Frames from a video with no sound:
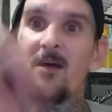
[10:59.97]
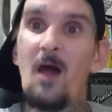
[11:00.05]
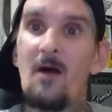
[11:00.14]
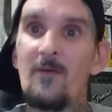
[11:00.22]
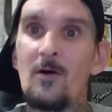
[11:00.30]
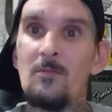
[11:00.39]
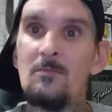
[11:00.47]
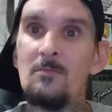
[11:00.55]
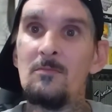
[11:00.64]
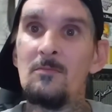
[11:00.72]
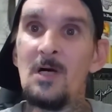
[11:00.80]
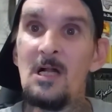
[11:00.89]
clavo
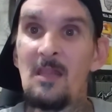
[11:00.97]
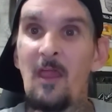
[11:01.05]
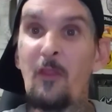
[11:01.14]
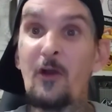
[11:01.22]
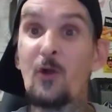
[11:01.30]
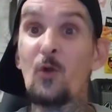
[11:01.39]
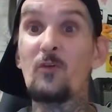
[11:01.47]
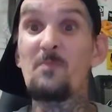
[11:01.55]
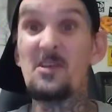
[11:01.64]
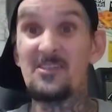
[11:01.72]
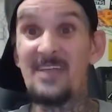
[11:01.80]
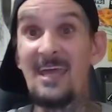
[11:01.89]
that the girls
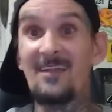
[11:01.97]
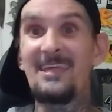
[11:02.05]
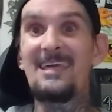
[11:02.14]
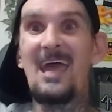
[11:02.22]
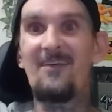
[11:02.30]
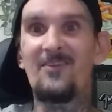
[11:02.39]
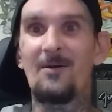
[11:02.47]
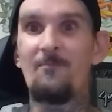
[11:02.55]
mistakenly gave